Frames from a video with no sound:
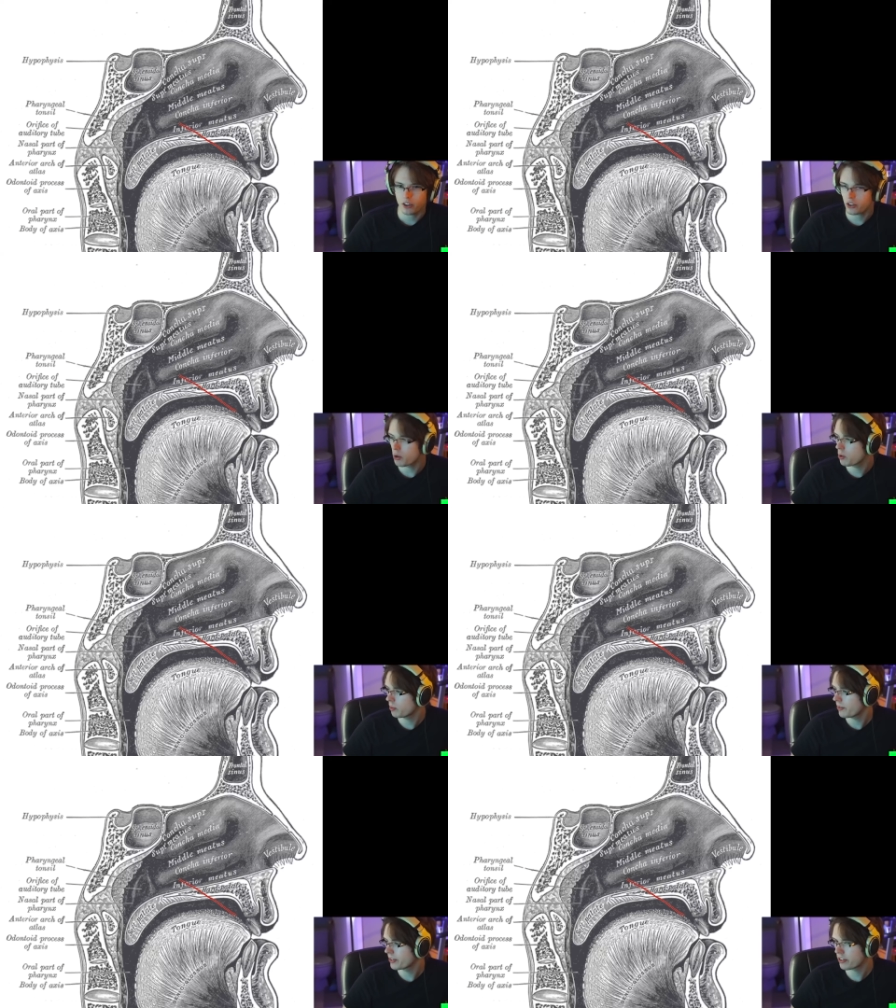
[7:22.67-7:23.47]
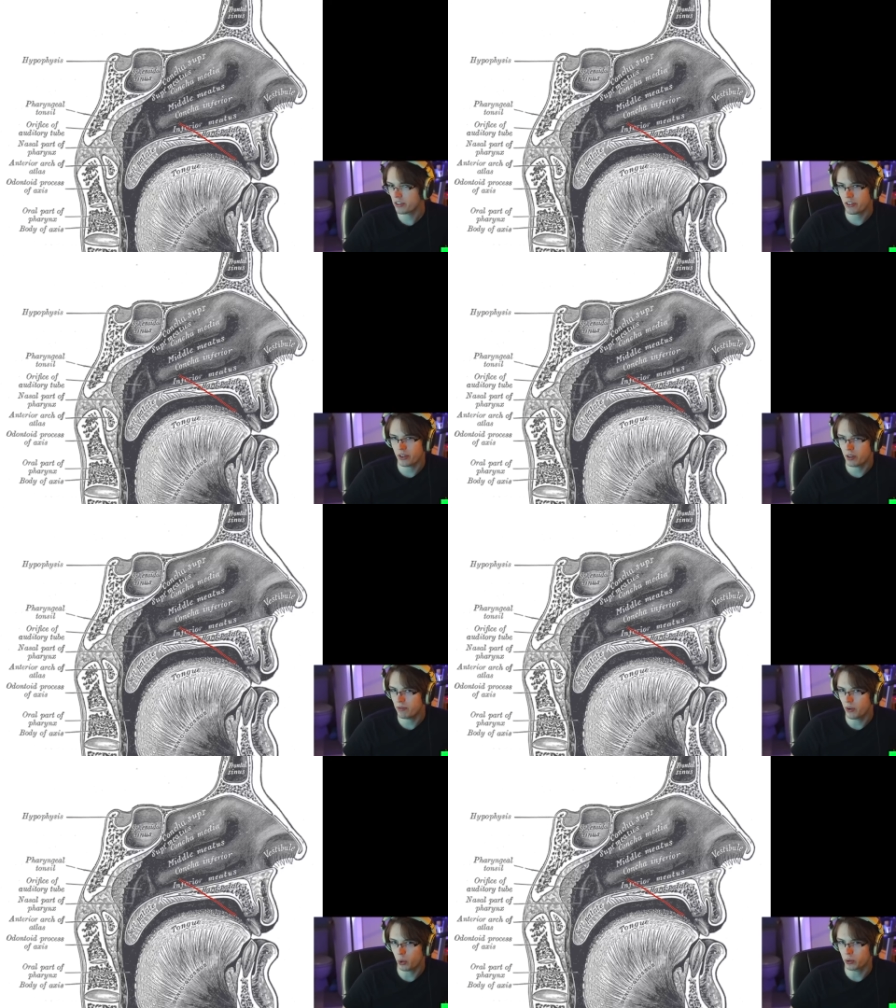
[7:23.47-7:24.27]
So this is the
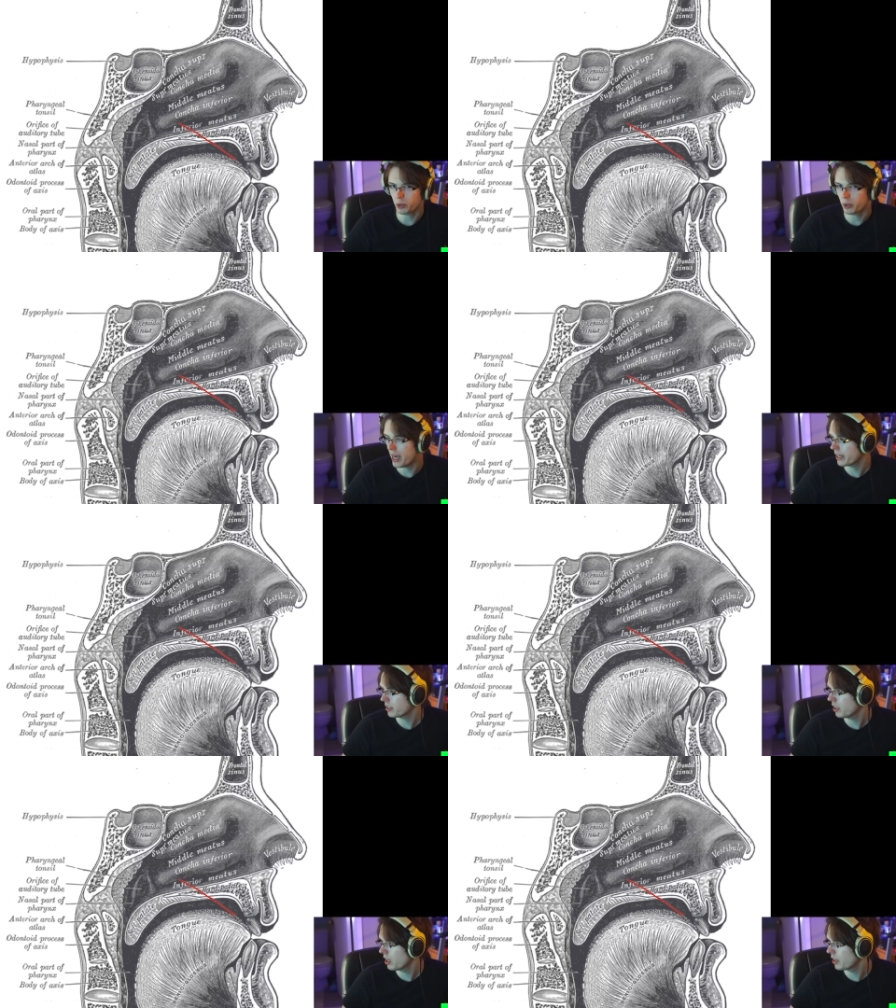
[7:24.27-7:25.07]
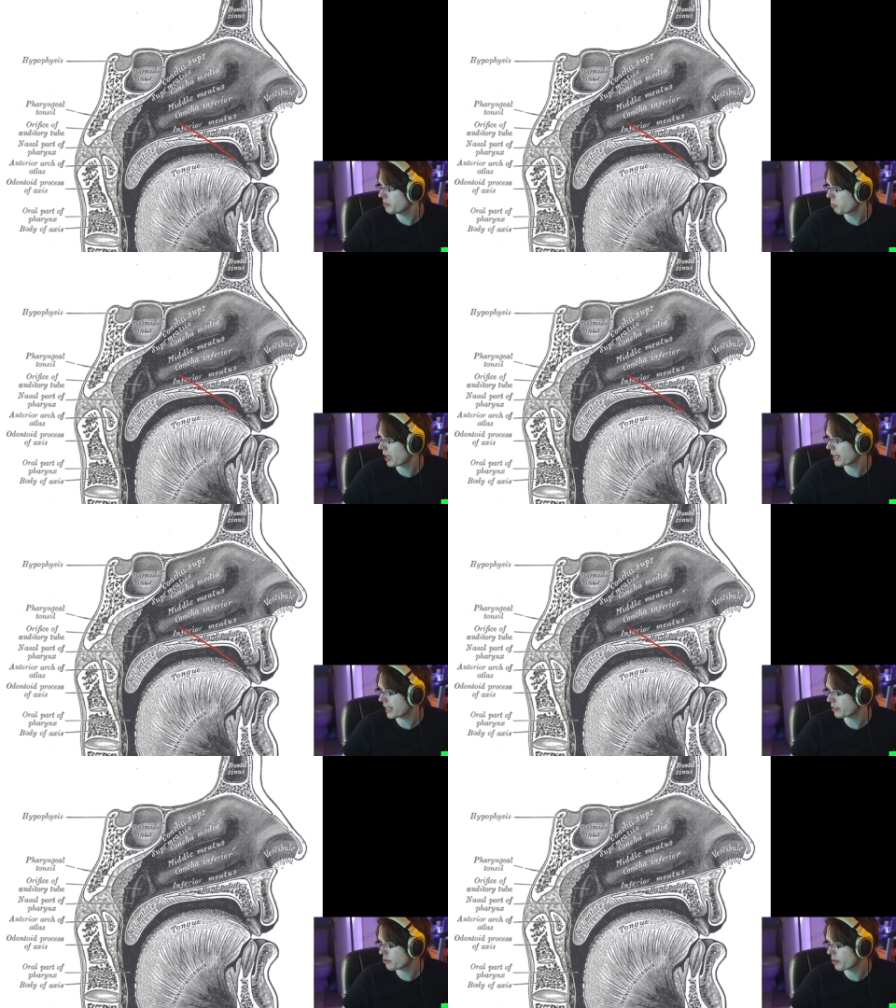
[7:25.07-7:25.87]
vocal tract. Uh, we're not going
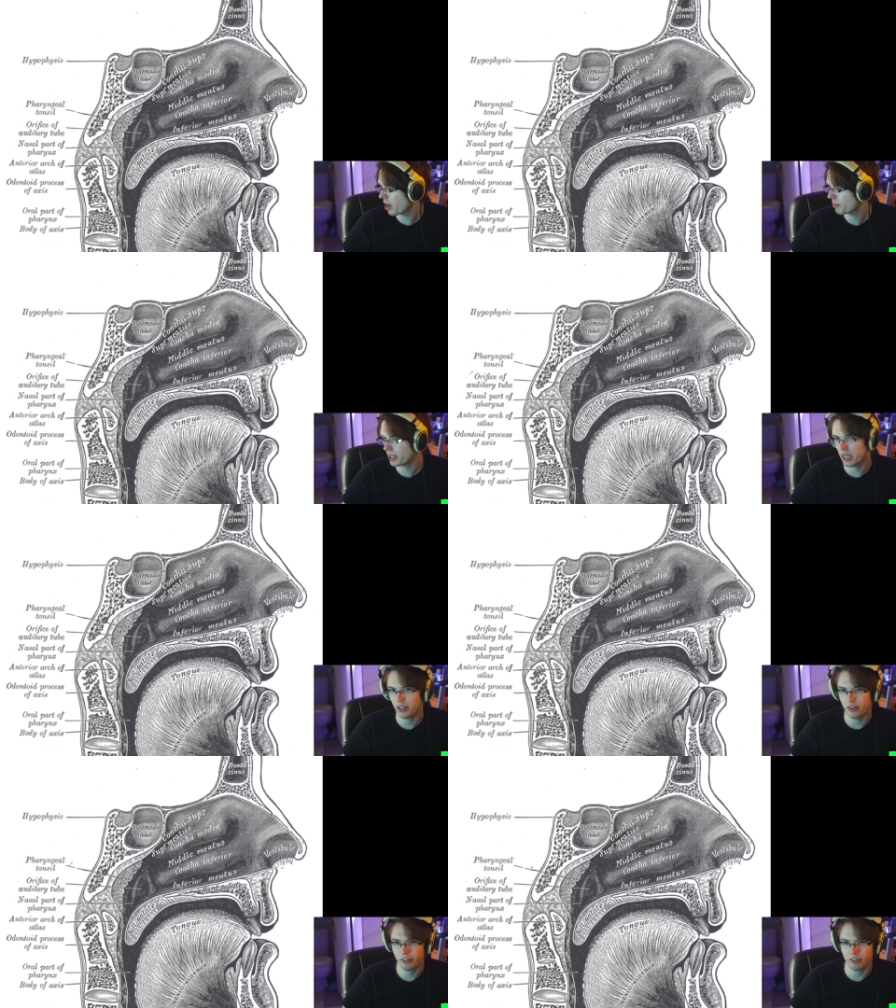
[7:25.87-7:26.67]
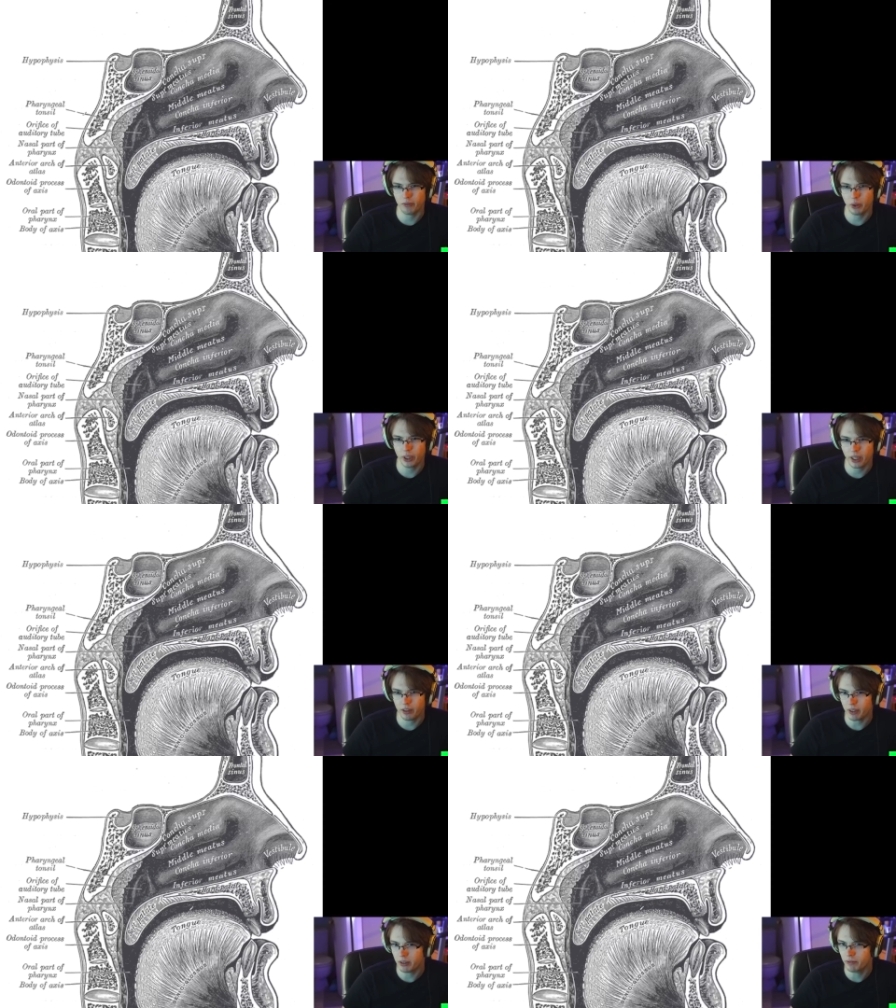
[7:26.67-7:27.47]
to get too complicated. This is a very kind
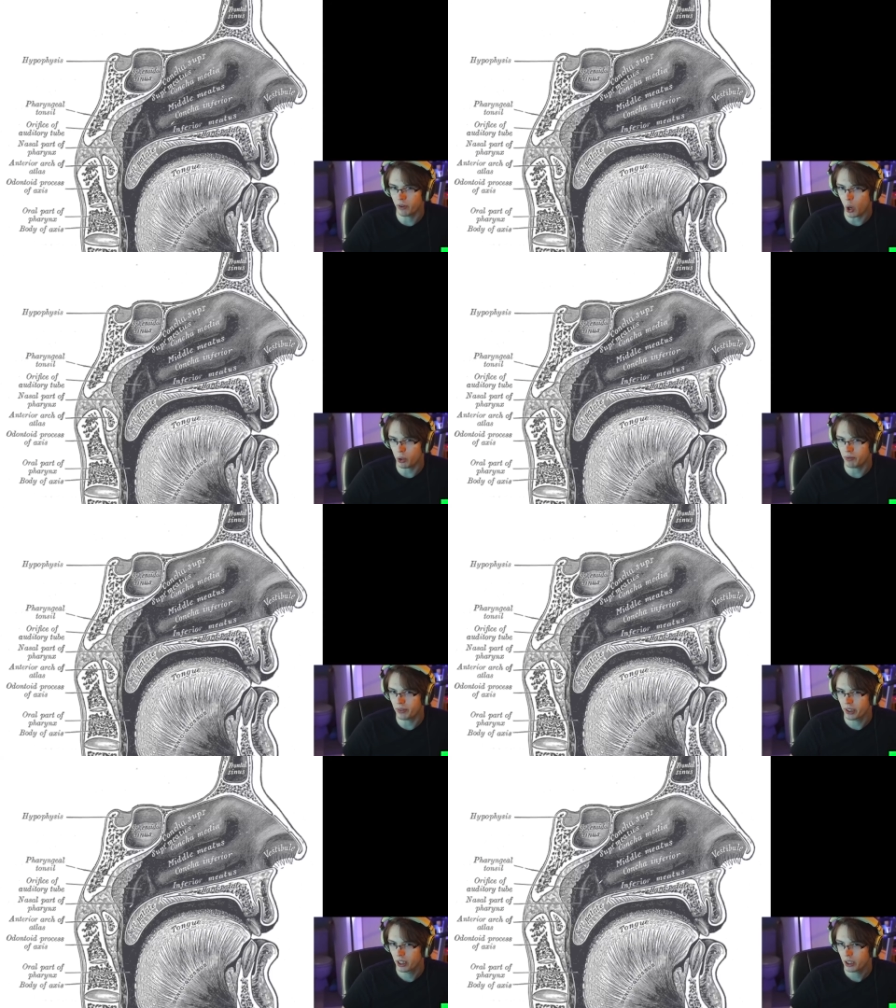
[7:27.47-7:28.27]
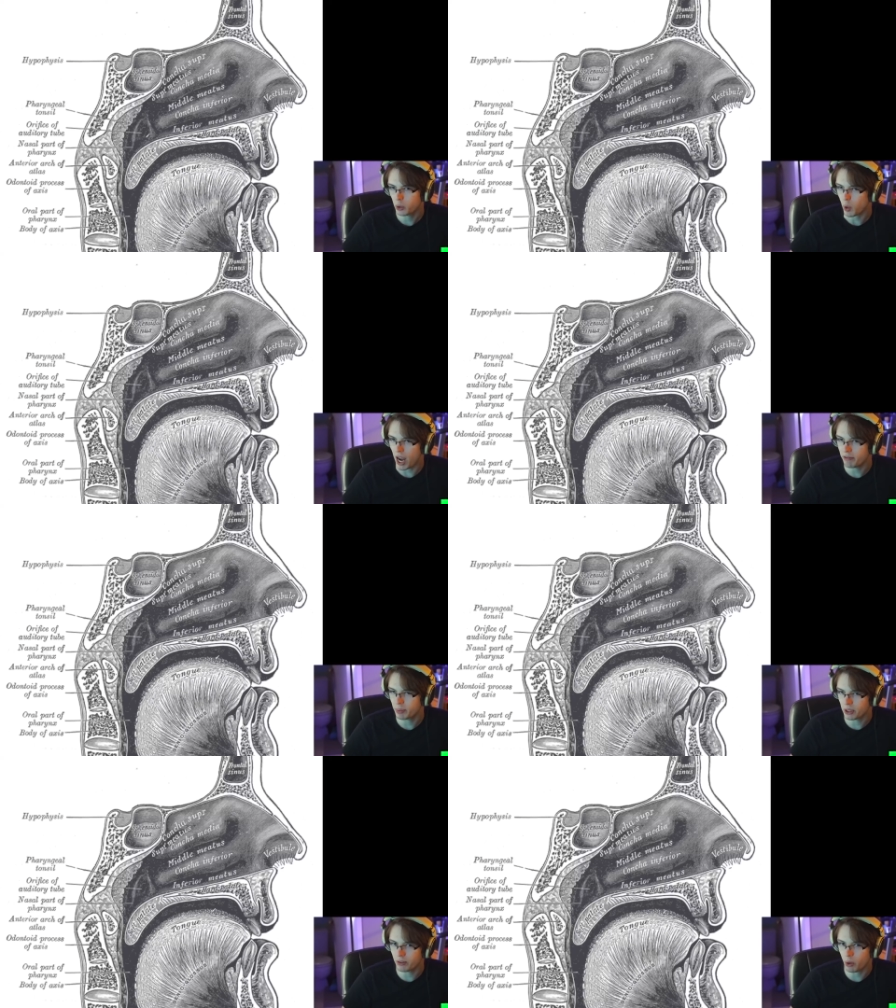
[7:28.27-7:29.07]
of involved graph,
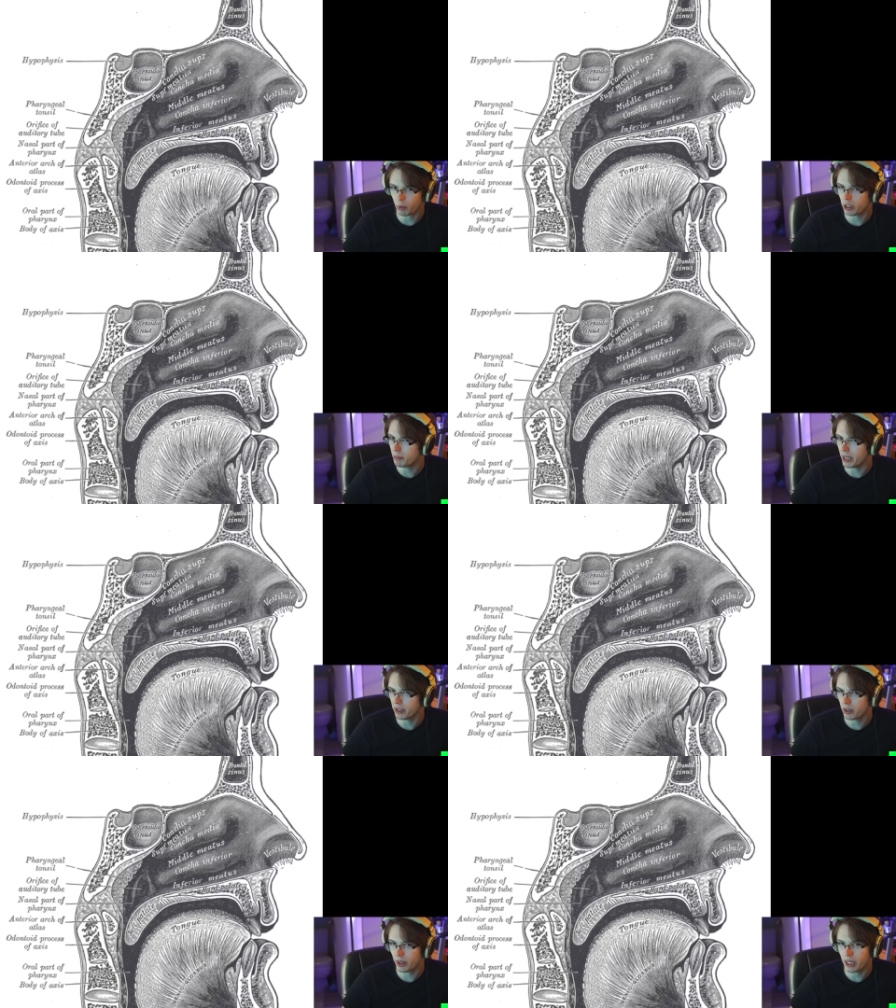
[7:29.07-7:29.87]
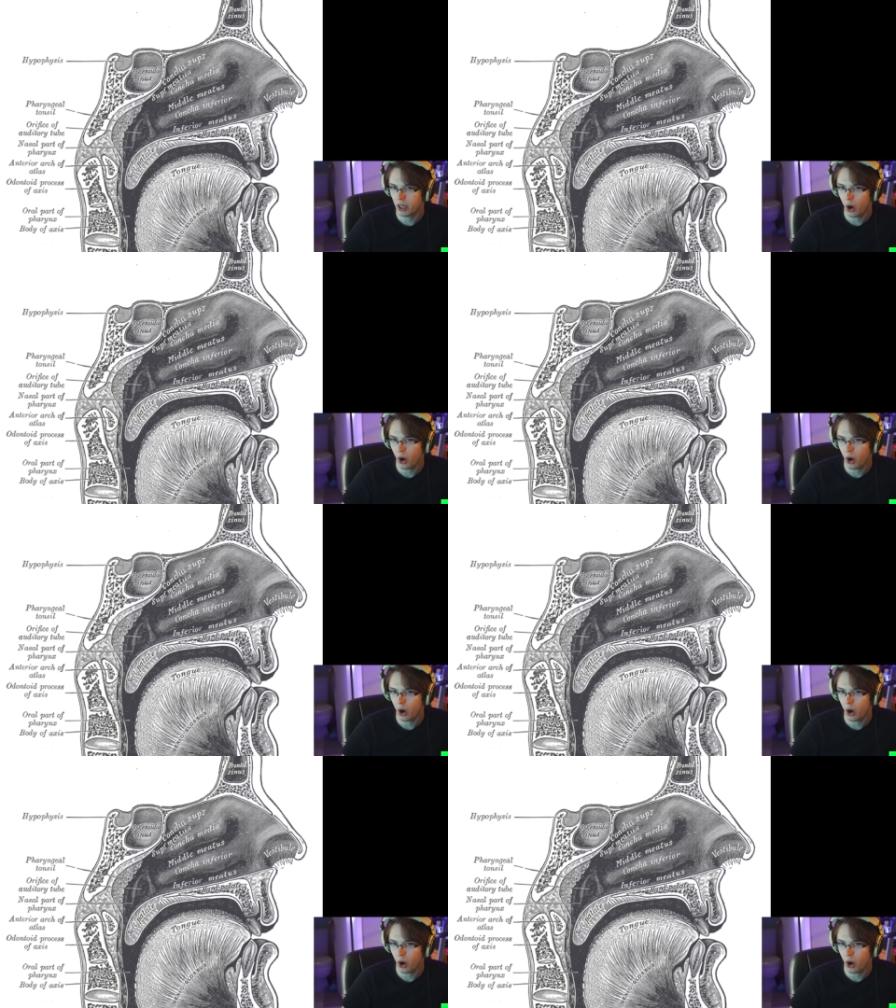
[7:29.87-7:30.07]
but don't worry about it. All right.